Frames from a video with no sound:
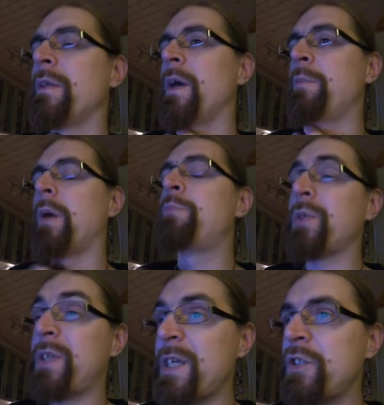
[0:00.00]
a
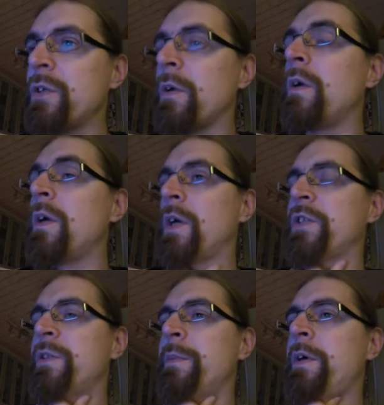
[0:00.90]
potential
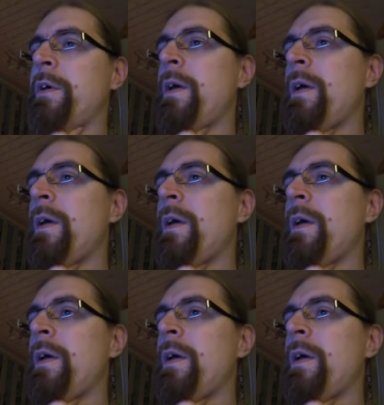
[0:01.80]
customer